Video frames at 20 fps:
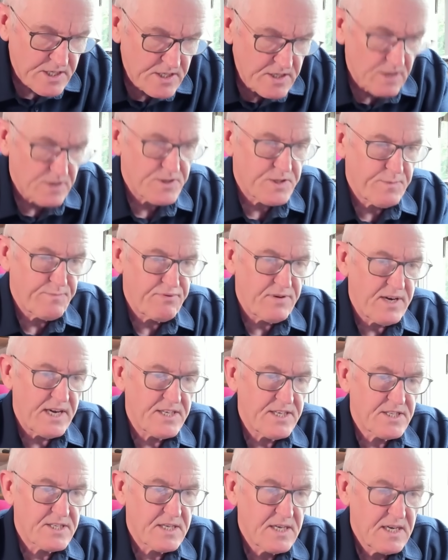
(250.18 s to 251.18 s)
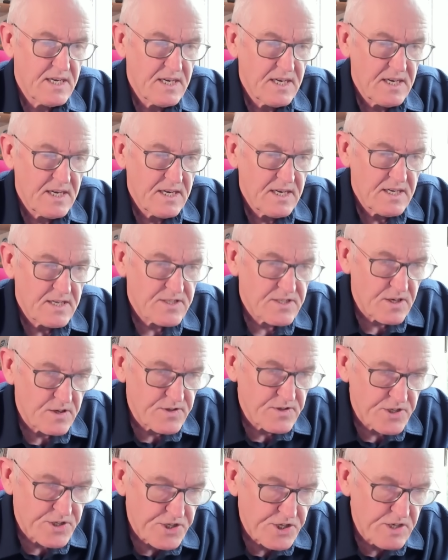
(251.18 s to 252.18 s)
are not suppressed, so
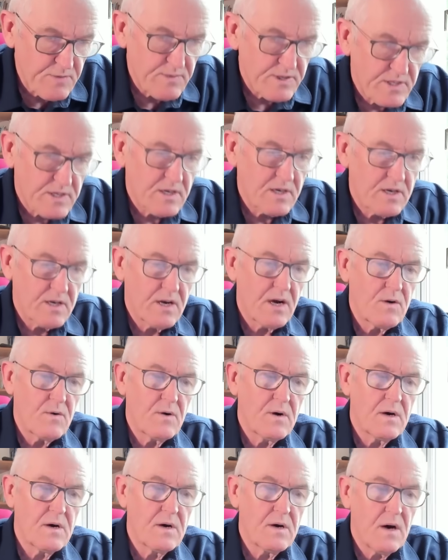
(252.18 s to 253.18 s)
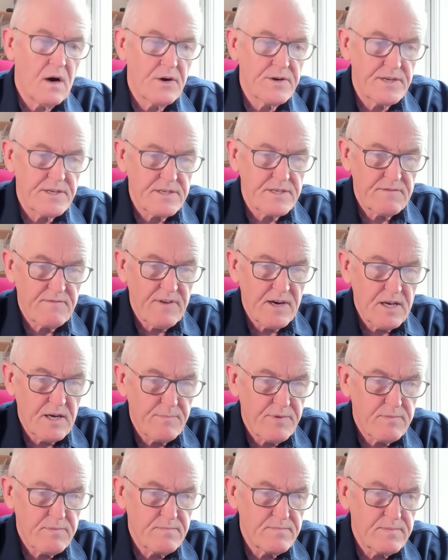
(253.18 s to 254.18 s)
the tumours can go on and
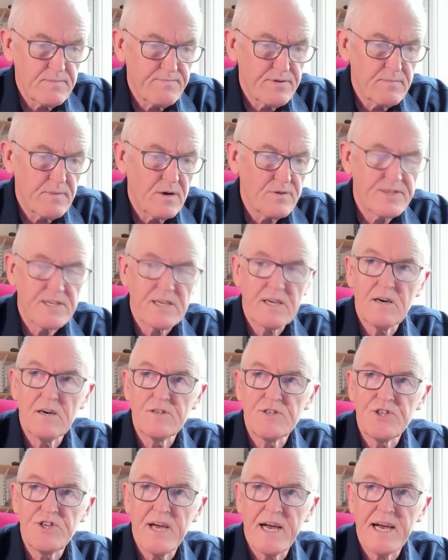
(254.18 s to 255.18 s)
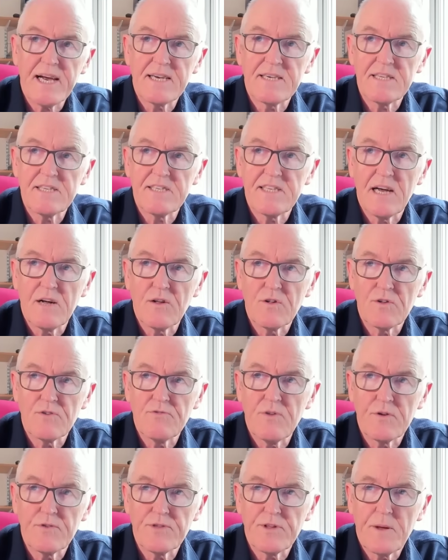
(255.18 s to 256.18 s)
develop, promoting unchecked cell
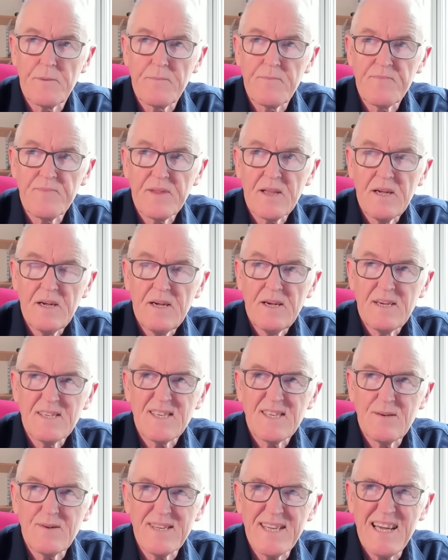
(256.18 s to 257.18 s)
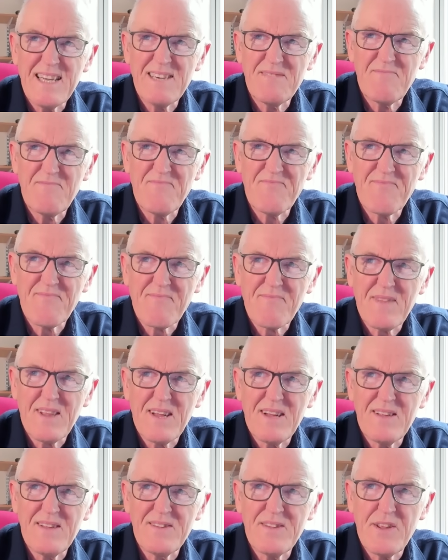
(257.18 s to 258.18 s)
growth. So again,
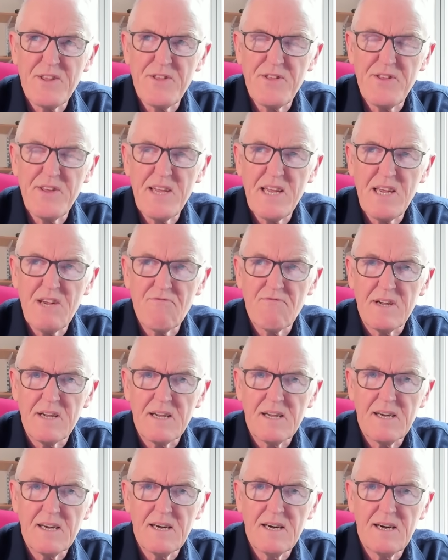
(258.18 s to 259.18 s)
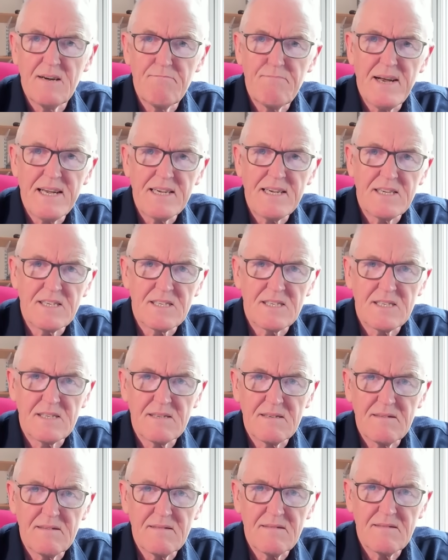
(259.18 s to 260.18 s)
the theory makes